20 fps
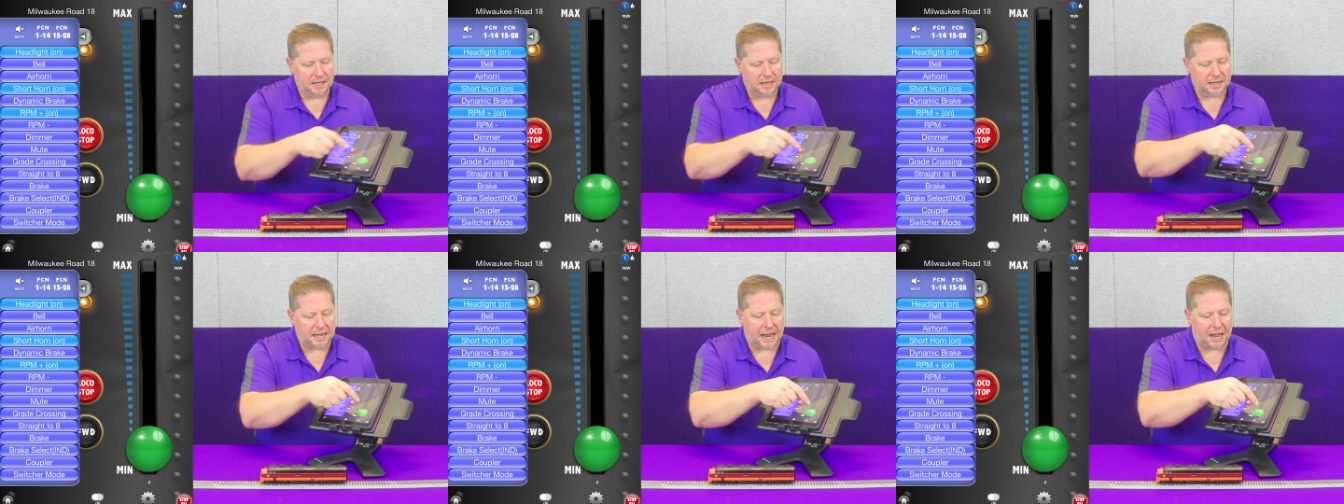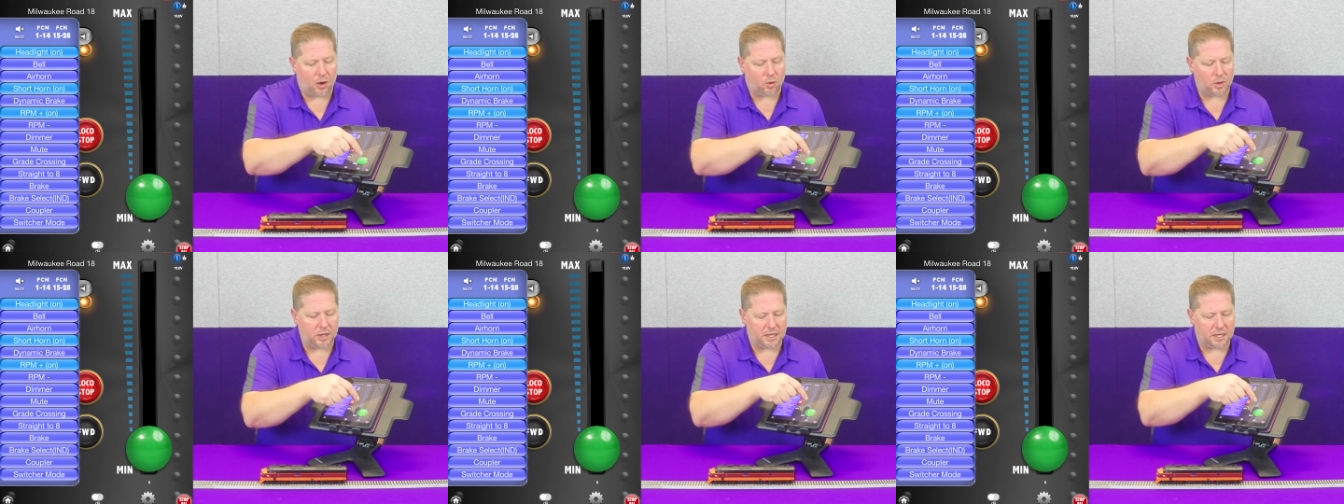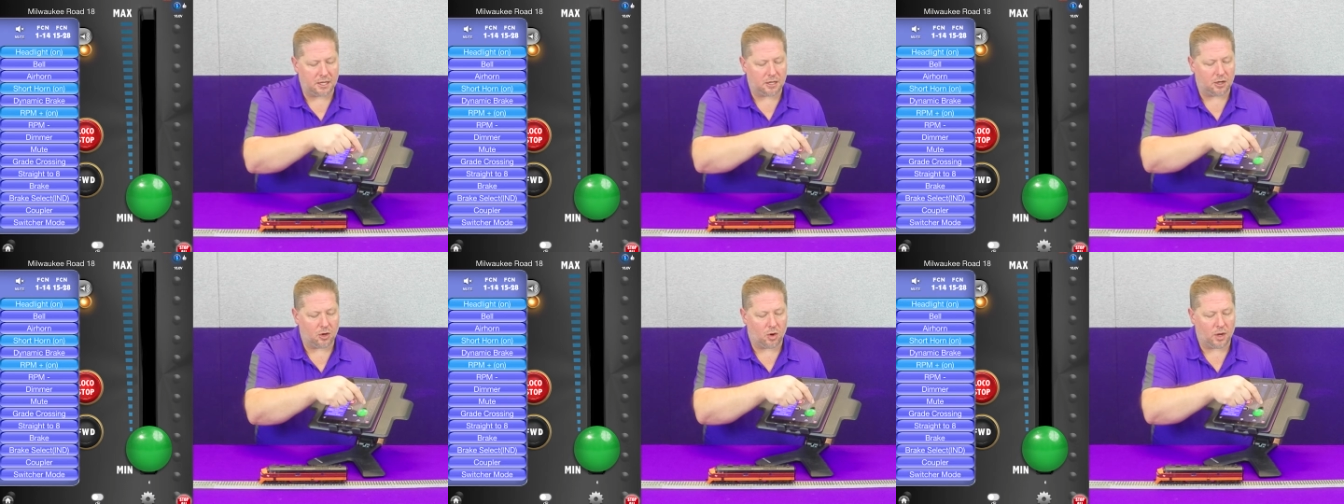Now we
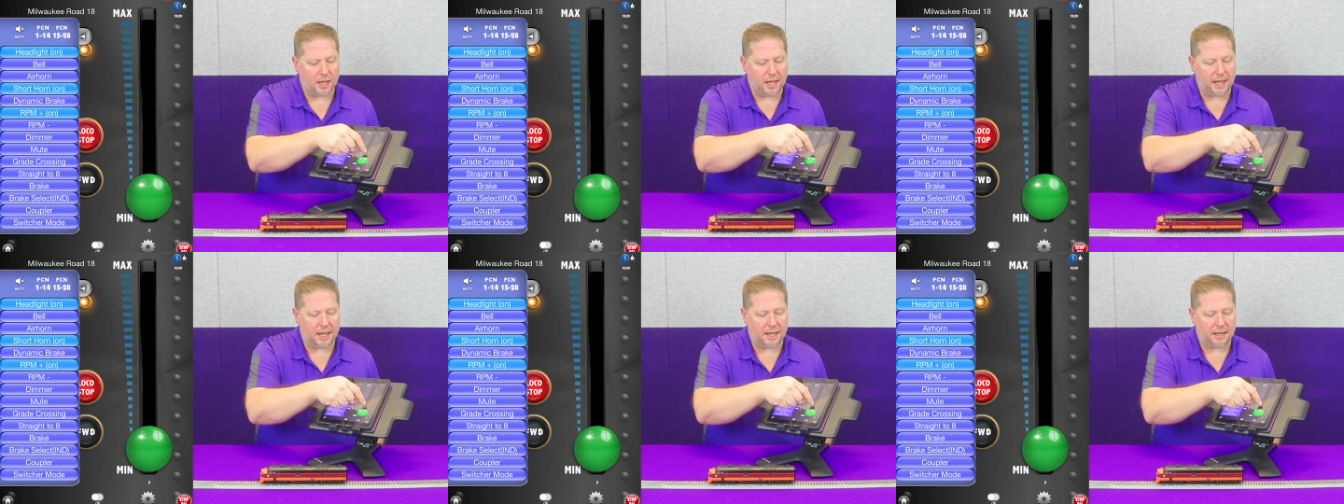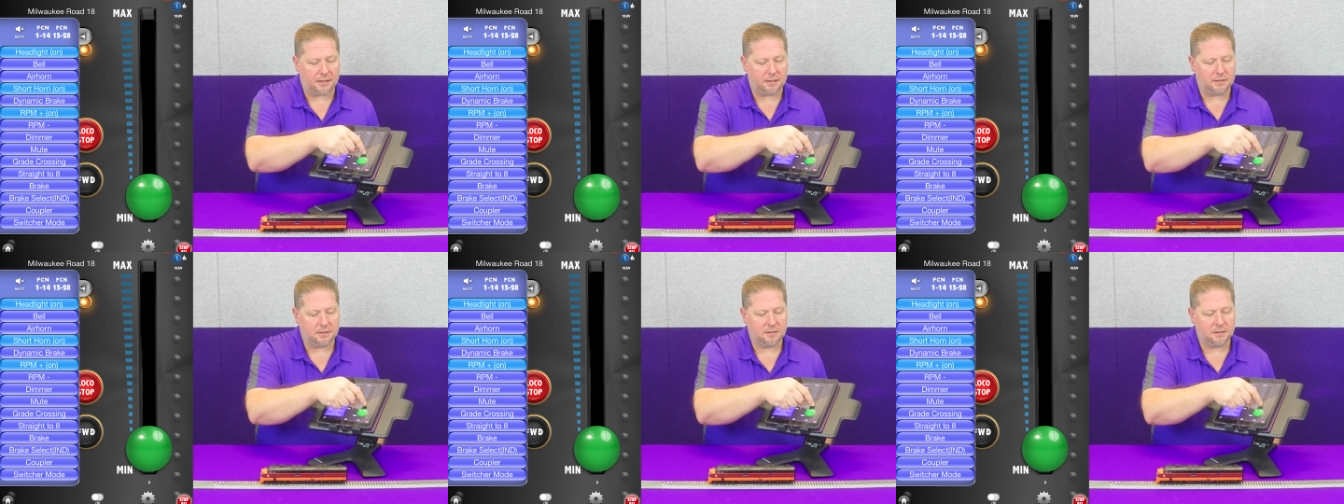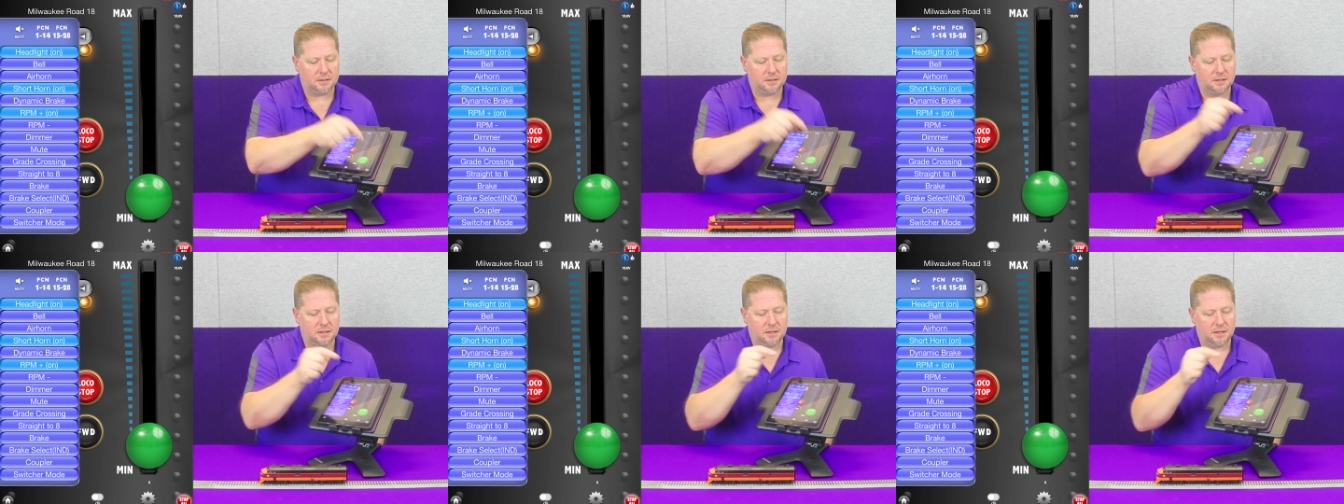can go ahead
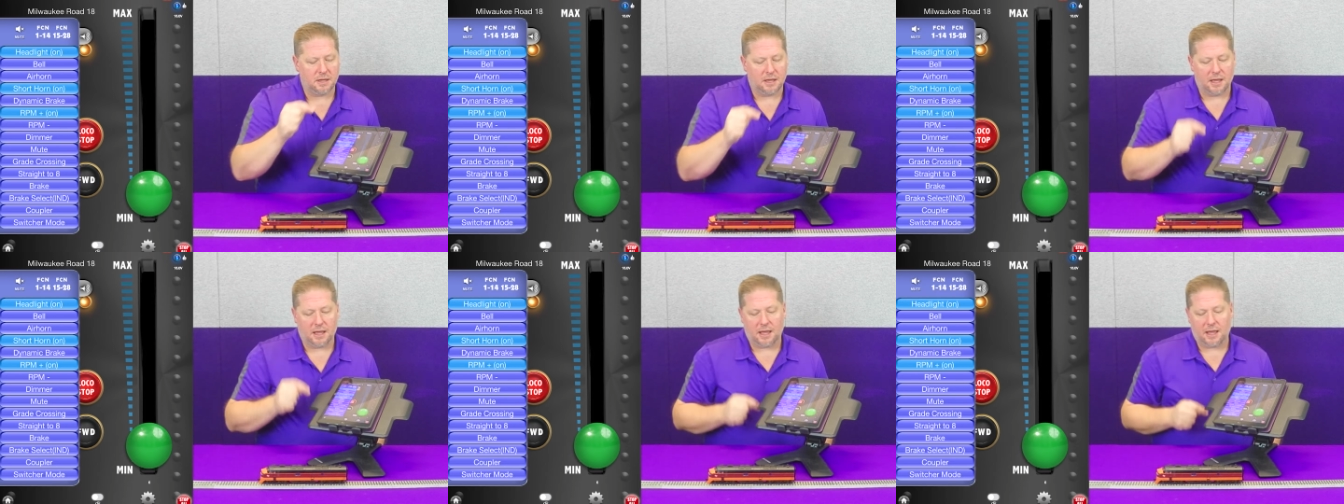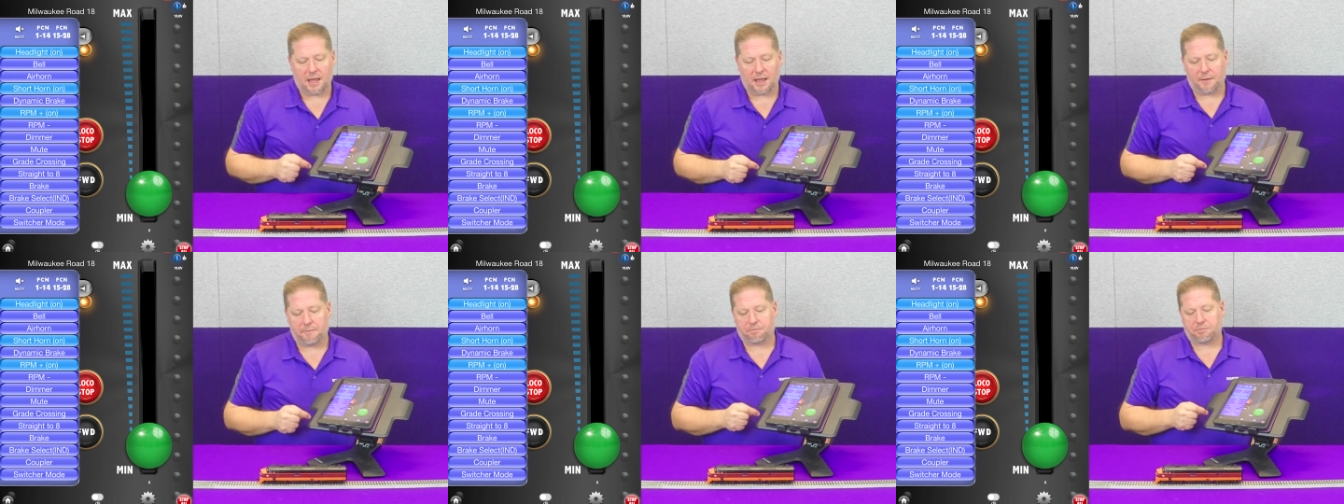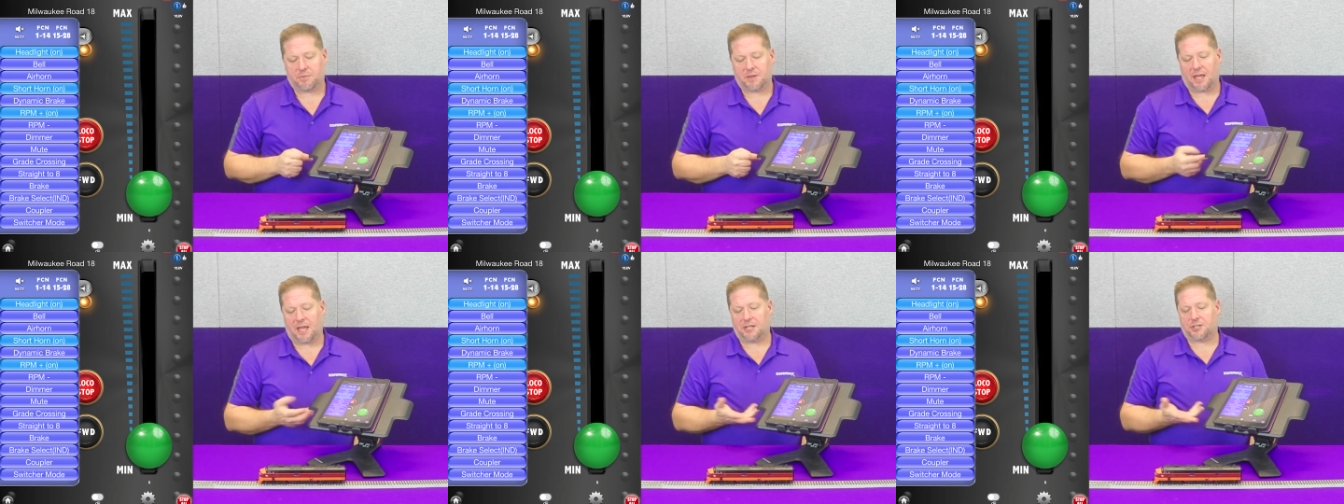
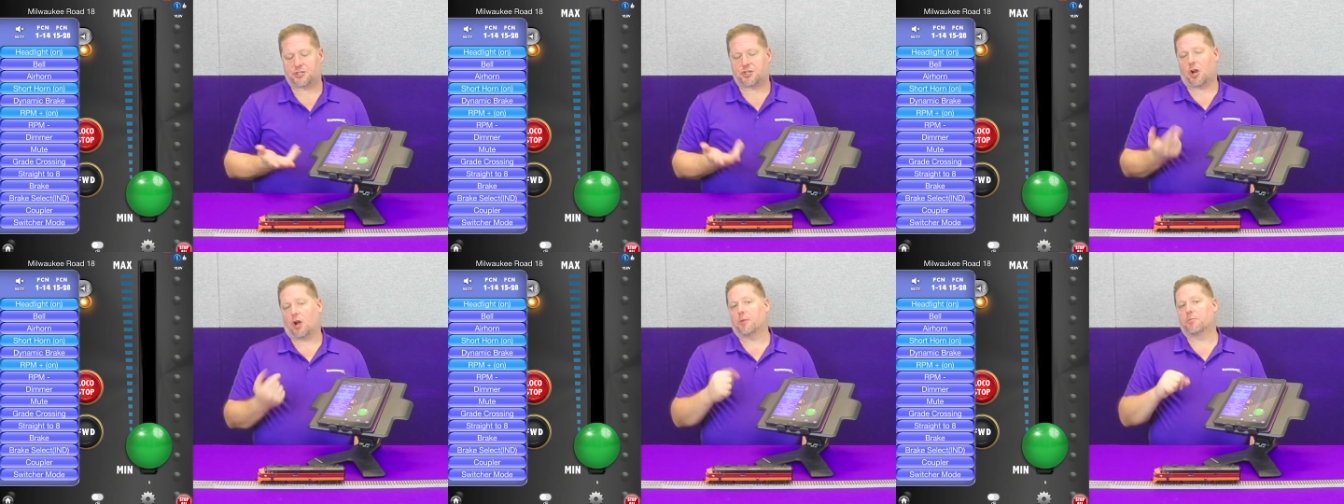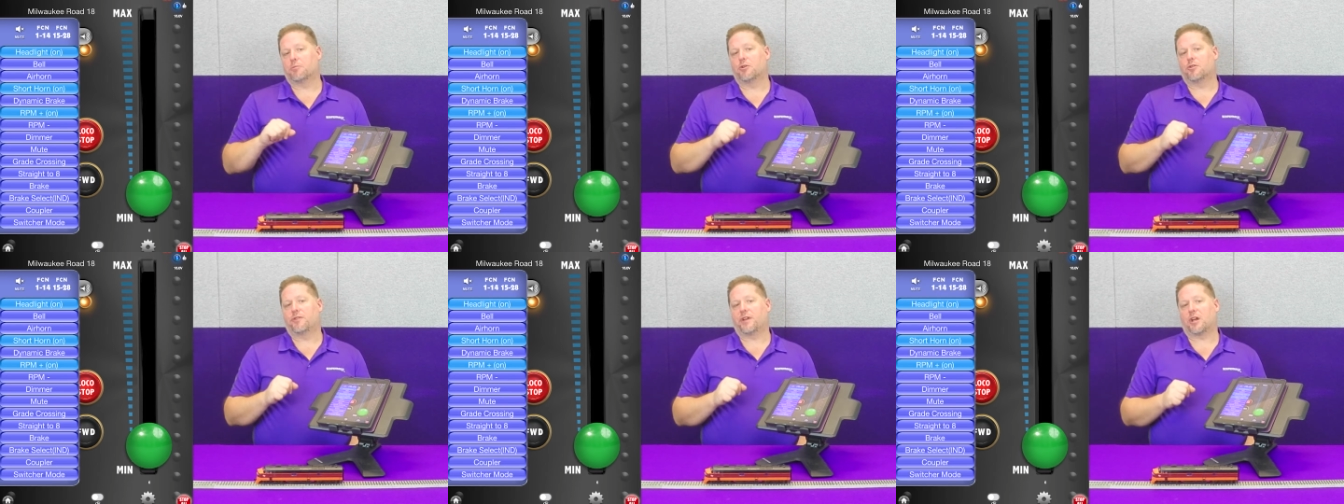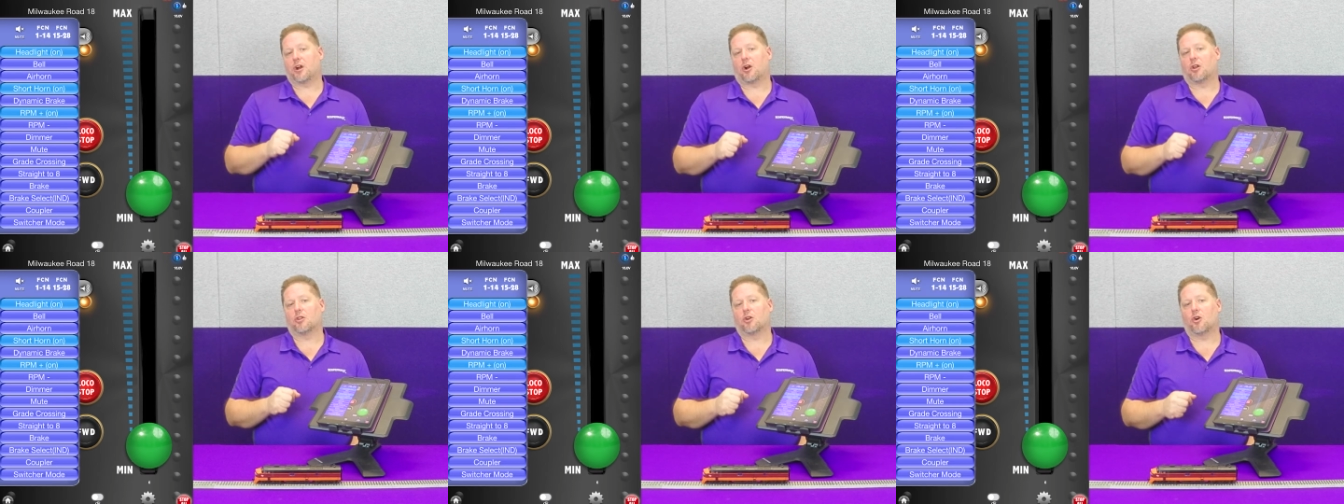and start moving
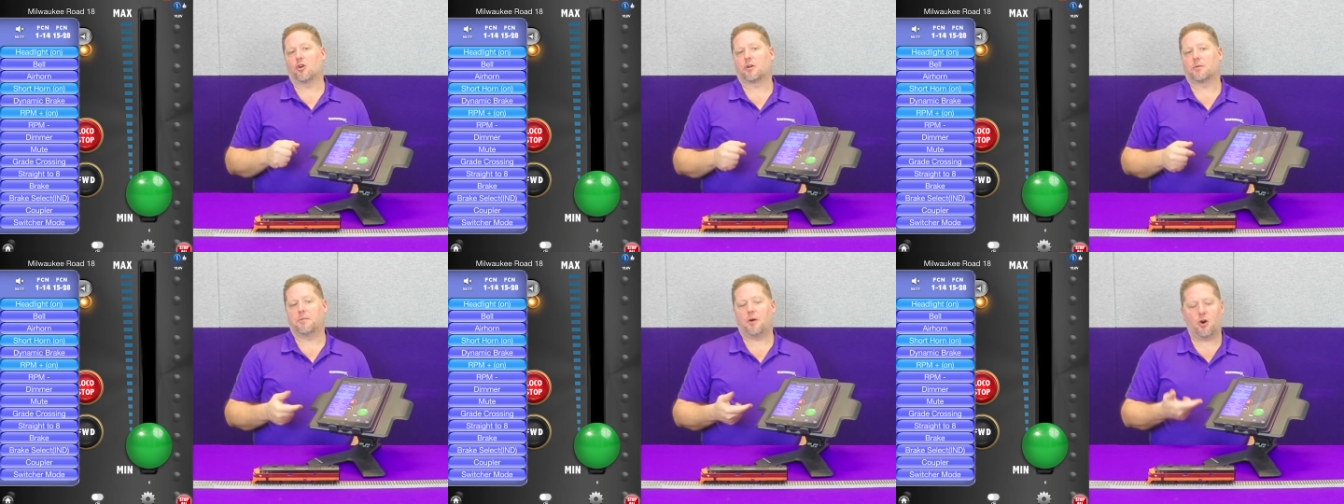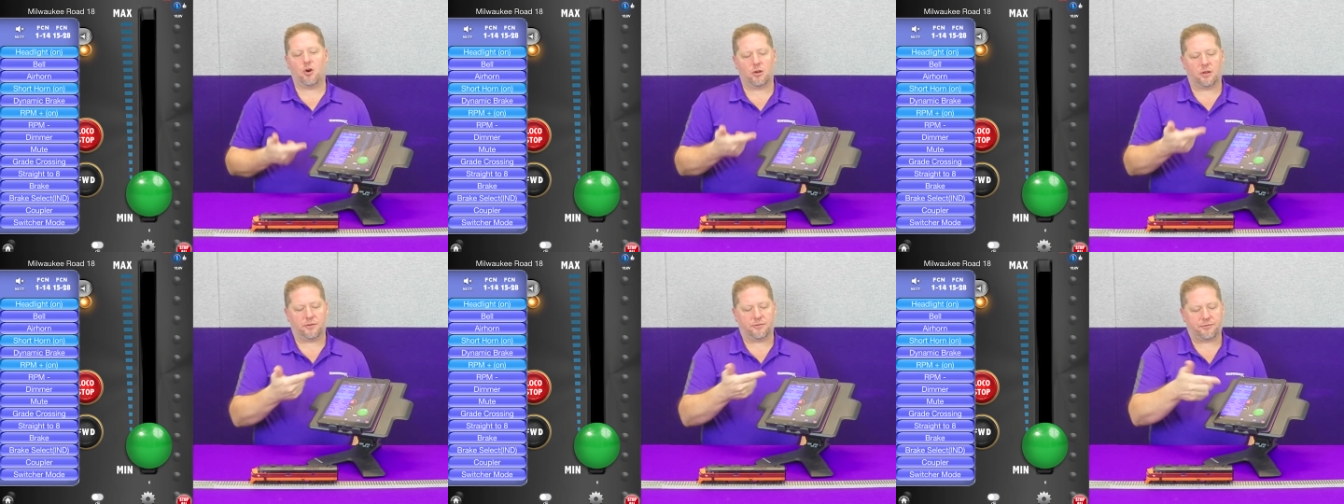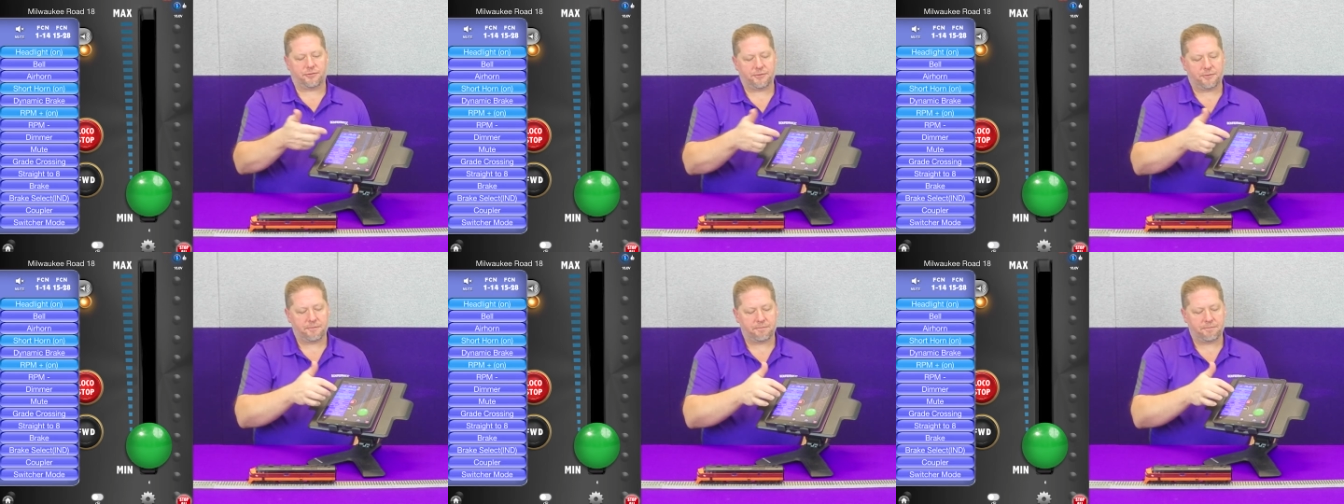our locomotive.